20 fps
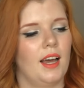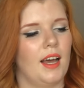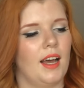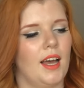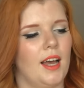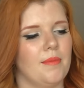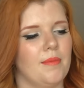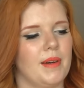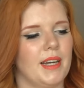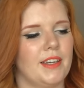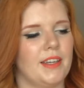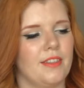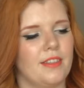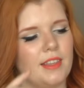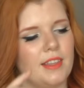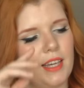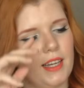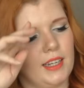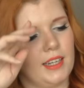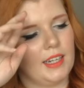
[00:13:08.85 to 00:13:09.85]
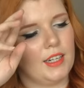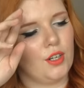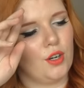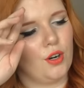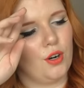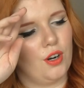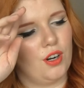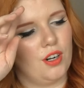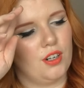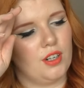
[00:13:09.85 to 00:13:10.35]
I think I
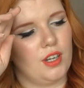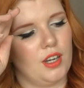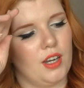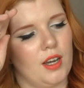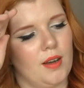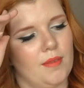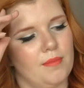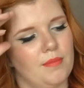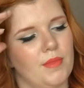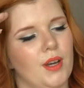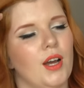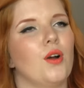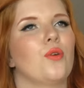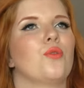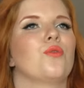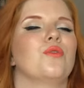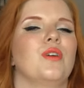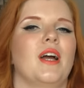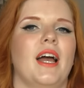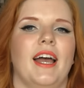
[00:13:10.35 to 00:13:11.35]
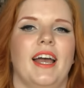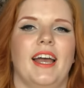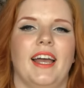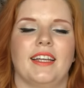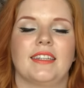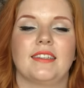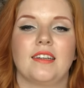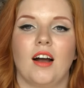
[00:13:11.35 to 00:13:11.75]
heard Ray